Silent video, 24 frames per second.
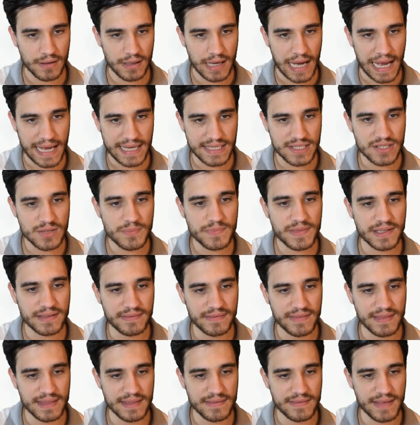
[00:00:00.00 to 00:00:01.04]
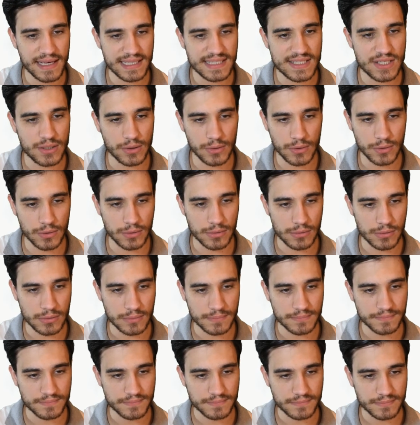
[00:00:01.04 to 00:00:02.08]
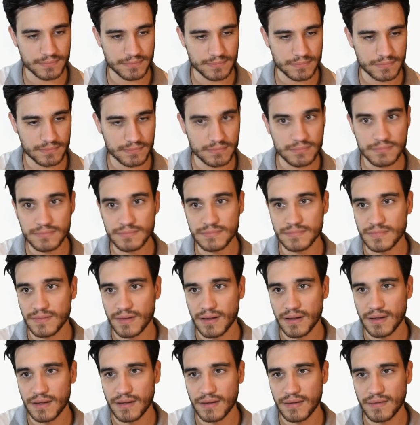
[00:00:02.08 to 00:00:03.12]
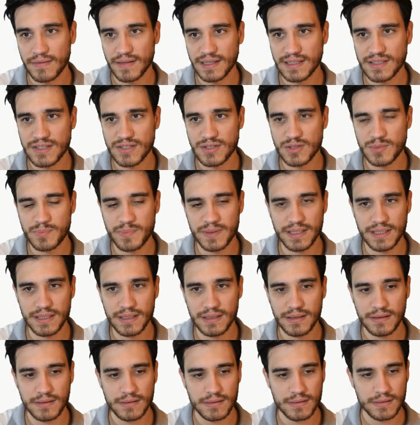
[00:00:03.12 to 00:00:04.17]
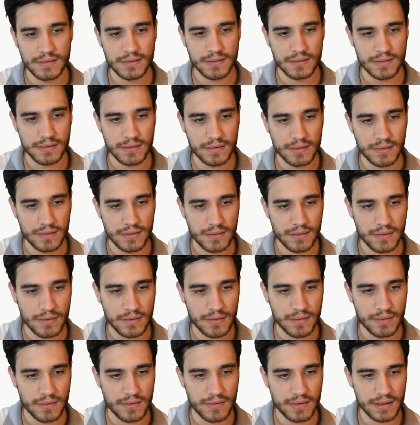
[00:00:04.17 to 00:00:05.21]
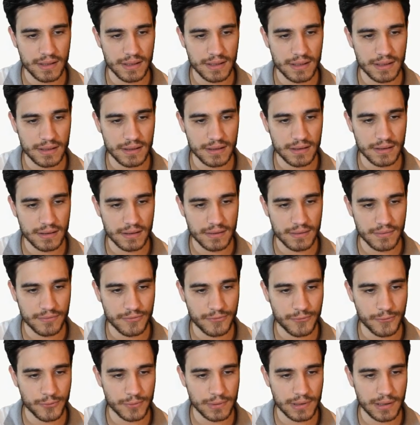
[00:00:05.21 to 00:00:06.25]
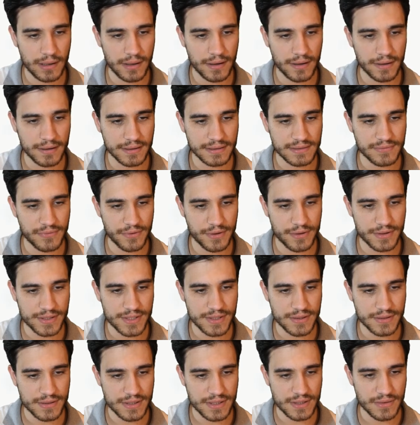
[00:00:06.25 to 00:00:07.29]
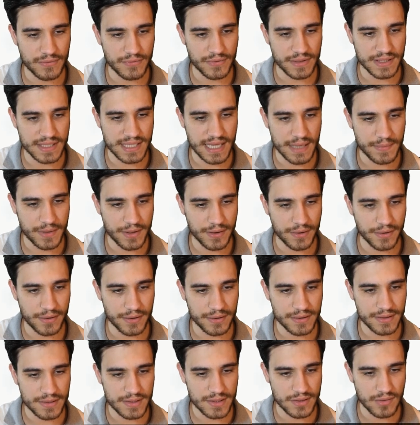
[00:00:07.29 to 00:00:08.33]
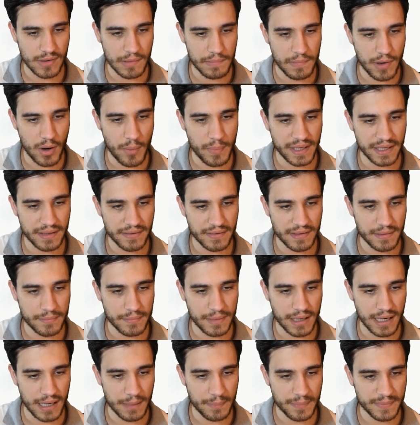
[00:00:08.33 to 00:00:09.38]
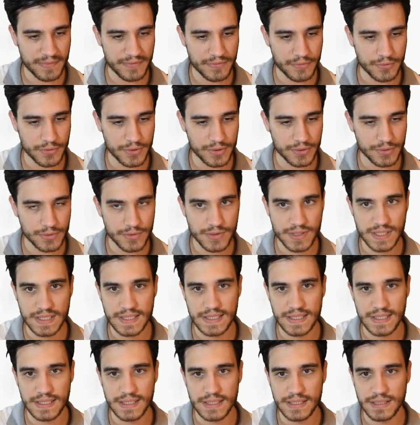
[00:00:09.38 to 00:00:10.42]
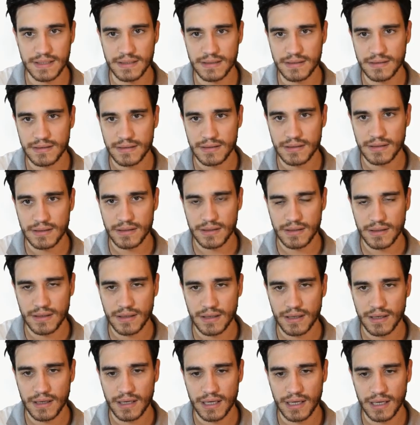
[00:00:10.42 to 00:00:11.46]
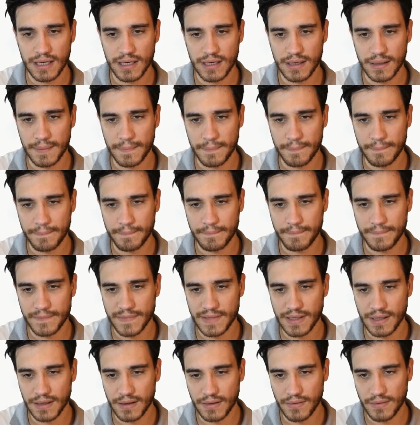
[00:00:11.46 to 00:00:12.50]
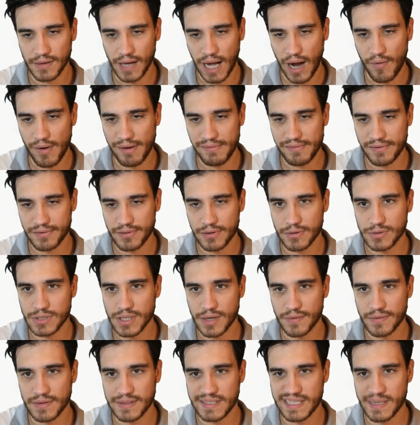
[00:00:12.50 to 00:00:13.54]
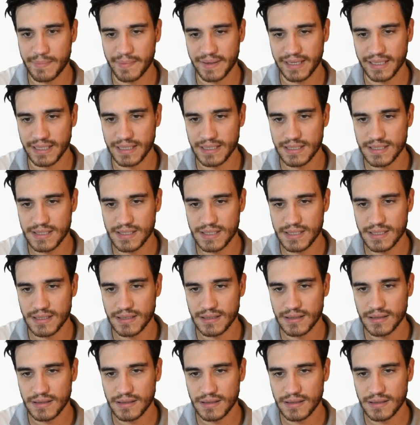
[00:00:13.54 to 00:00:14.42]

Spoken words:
I assume that that's all. That should be the full art versions of the same cards, so I'm opening them up for you to see. However, those are the Japanese.